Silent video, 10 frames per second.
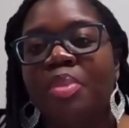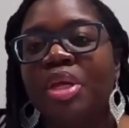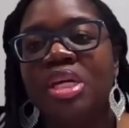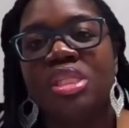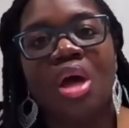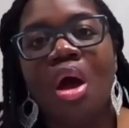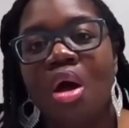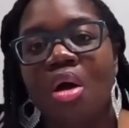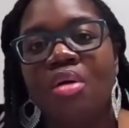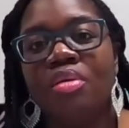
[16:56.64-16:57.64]
please
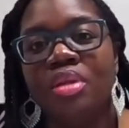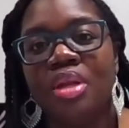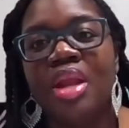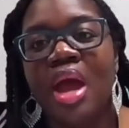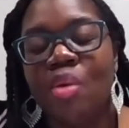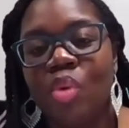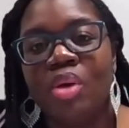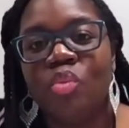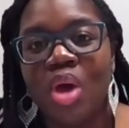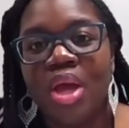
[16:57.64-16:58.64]
call
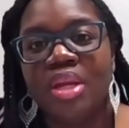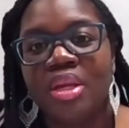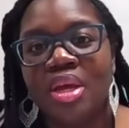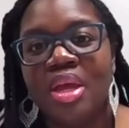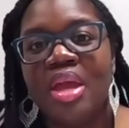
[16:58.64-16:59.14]
911.